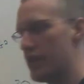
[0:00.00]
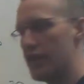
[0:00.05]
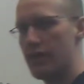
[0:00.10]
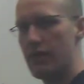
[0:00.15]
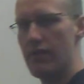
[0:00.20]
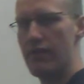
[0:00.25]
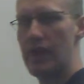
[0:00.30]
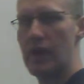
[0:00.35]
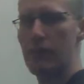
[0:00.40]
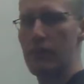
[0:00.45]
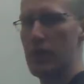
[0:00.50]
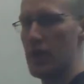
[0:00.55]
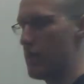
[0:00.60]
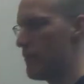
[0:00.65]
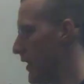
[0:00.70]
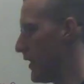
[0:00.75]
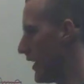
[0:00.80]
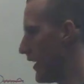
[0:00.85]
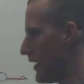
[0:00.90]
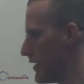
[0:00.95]
to remember
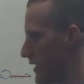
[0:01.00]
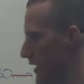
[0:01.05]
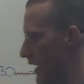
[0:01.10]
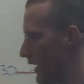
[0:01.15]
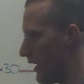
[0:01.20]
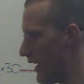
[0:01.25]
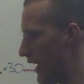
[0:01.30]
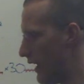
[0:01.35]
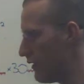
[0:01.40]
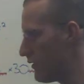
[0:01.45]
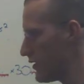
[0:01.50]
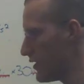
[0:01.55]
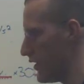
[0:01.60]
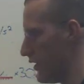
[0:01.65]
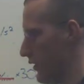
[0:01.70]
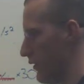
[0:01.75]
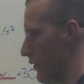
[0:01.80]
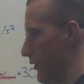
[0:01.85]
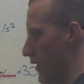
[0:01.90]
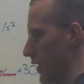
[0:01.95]
because it allows
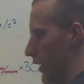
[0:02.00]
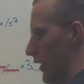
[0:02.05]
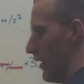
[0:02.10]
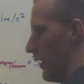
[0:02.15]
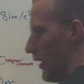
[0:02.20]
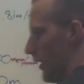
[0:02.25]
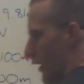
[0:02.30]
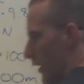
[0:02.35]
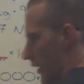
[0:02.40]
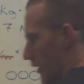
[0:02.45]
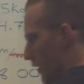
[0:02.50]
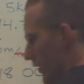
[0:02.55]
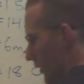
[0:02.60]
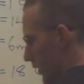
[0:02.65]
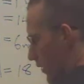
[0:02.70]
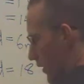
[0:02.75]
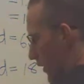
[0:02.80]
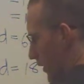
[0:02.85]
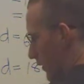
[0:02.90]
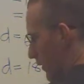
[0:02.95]
you
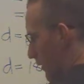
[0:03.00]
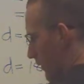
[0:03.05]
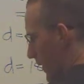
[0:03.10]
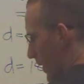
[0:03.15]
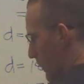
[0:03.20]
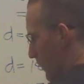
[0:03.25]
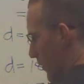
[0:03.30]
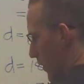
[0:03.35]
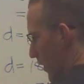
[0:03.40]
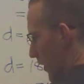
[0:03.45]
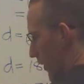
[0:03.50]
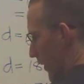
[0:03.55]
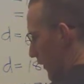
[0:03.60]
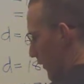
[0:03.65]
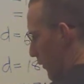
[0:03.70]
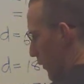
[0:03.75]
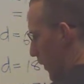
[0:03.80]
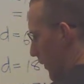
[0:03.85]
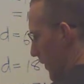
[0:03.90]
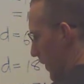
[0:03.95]
to remember the
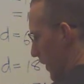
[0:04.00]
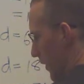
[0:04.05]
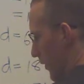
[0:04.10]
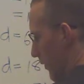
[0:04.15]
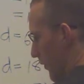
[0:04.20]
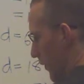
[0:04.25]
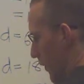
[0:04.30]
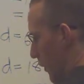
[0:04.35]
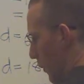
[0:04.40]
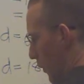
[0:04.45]
formula for